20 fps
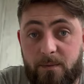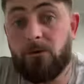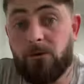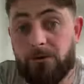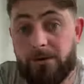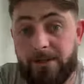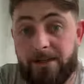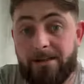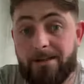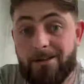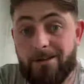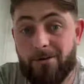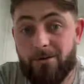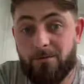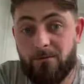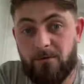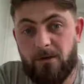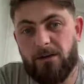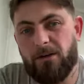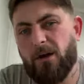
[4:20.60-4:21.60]
project's
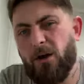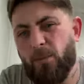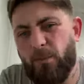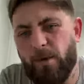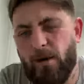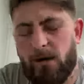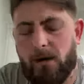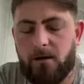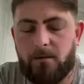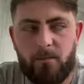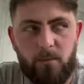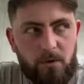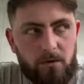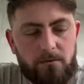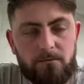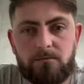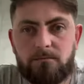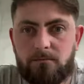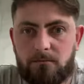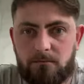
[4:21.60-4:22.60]
going to be
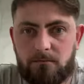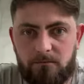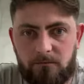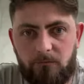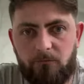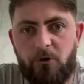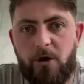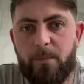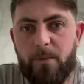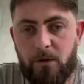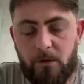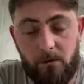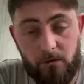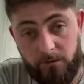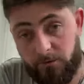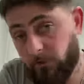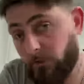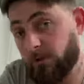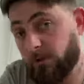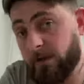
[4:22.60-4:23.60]
well, not a
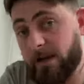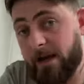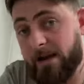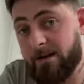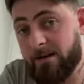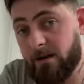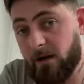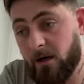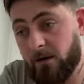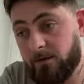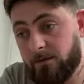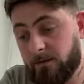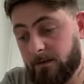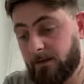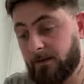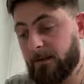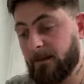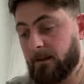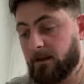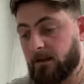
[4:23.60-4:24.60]
part, but ripping
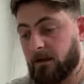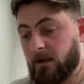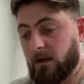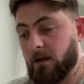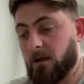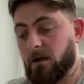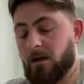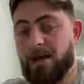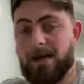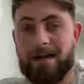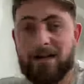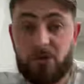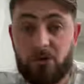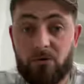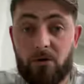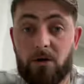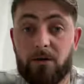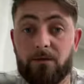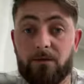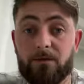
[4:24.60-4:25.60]
all the front end off.
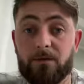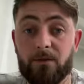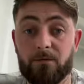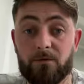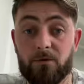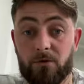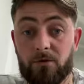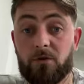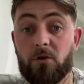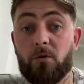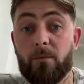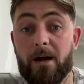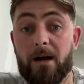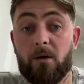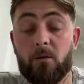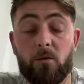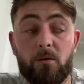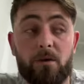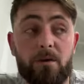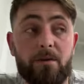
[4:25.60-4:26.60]

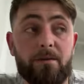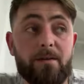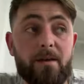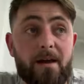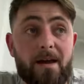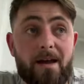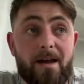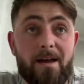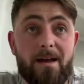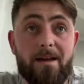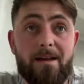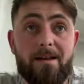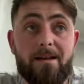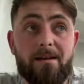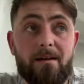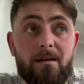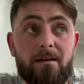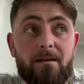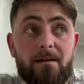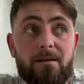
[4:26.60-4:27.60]
Ashcroft have just come out
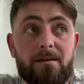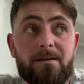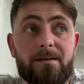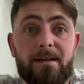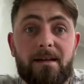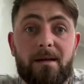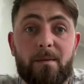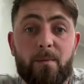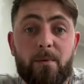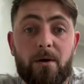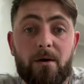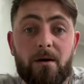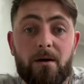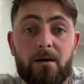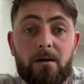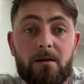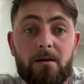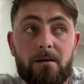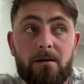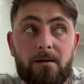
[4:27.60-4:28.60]
with a
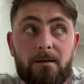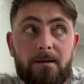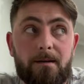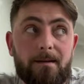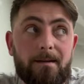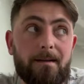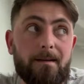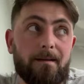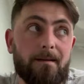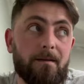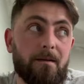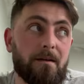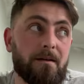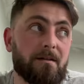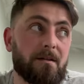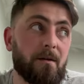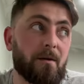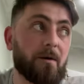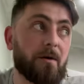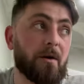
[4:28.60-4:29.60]
deeper,
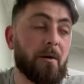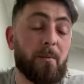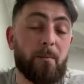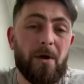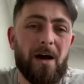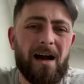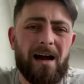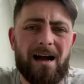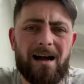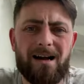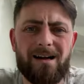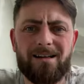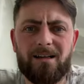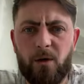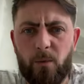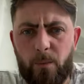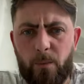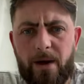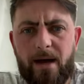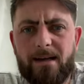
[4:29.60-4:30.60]
it's a high
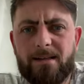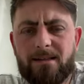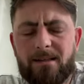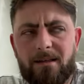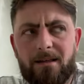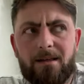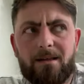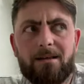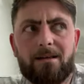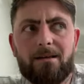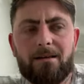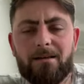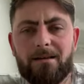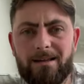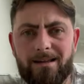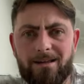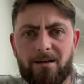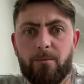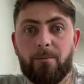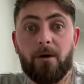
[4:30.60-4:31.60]
capacity
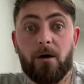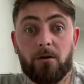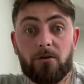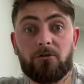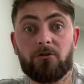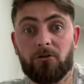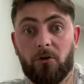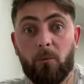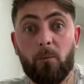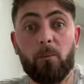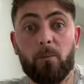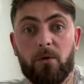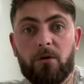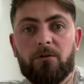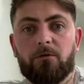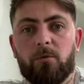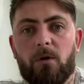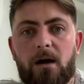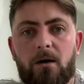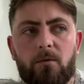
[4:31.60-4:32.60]
gearbox sump as
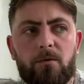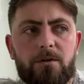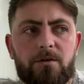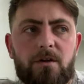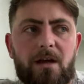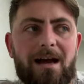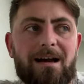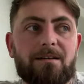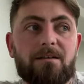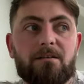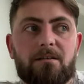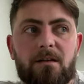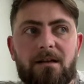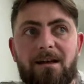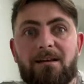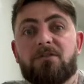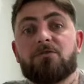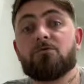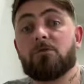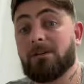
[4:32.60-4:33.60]
well, which adds an
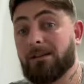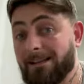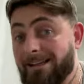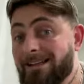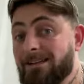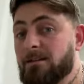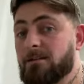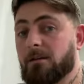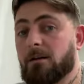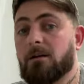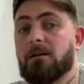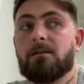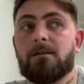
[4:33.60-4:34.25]
extra litre